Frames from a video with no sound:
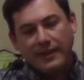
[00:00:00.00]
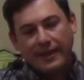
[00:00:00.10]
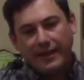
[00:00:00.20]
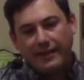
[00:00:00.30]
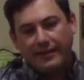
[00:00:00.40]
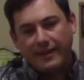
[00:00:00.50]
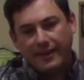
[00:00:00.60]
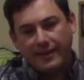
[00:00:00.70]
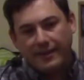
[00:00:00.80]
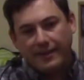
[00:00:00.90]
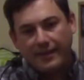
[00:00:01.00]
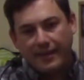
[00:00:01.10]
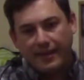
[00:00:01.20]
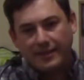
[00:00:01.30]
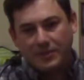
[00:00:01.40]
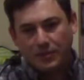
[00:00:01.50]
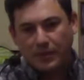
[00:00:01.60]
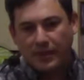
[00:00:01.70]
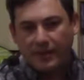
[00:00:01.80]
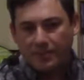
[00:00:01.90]
and so
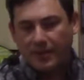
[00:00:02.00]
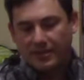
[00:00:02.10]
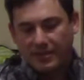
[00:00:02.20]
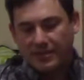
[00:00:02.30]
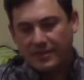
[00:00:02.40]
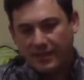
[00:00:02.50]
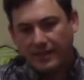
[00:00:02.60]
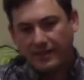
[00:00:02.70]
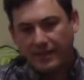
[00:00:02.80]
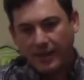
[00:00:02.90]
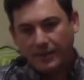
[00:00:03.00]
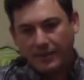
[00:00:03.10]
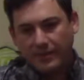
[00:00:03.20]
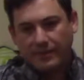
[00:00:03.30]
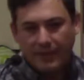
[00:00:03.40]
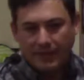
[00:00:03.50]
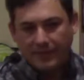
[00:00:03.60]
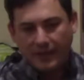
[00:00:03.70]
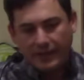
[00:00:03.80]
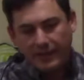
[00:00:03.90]
one of the projects that I've
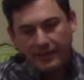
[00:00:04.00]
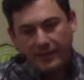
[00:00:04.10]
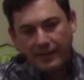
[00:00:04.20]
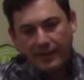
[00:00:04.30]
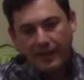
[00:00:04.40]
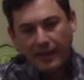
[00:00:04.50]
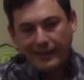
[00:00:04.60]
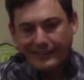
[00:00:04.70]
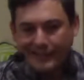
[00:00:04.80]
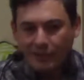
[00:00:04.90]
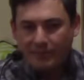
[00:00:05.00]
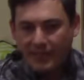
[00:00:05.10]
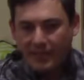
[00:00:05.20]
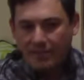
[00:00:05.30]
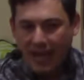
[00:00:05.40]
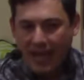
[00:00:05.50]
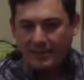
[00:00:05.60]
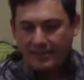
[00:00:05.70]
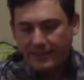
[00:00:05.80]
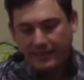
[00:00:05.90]
done a little bit in the
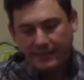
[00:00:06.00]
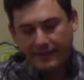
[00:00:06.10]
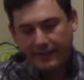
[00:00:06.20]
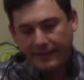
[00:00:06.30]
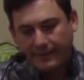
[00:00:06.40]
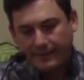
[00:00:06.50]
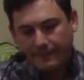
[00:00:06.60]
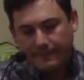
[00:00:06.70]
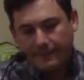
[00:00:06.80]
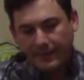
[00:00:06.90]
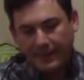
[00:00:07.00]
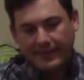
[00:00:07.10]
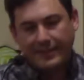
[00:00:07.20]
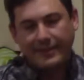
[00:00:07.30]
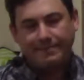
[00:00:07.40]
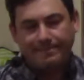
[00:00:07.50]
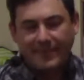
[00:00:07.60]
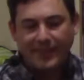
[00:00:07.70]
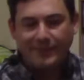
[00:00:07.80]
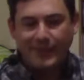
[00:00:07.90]
past, like I did a
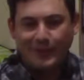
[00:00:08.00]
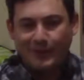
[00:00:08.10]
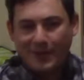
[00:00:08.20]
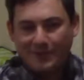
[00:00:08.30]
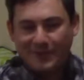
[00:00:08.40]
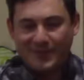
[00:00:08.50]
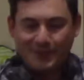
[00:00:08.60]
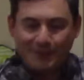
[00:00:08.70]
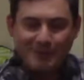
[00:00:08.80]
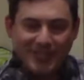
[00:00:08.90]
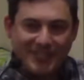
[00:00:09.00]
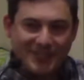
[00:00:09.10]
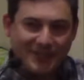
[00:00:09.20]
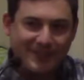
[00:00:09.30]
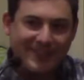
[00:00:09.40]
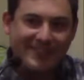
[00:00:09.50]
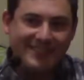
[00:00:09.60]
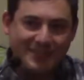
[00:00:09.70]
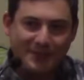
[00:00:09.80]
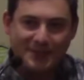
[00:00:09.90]
vehicle wrap for a storm chaser
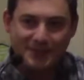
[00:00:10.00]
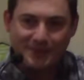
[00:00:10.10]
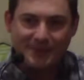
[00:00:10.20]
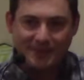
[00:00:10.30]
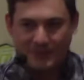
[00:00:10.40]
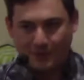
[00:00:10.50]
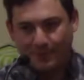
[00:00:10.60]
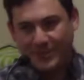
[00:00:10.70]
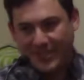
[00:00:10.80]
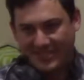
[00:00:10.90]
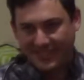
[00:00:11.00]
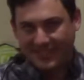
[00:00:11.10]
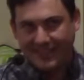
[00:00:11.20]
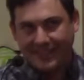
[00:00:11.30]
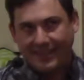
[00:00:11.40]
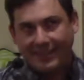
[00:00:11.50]
in Tulsa, with the storm chasing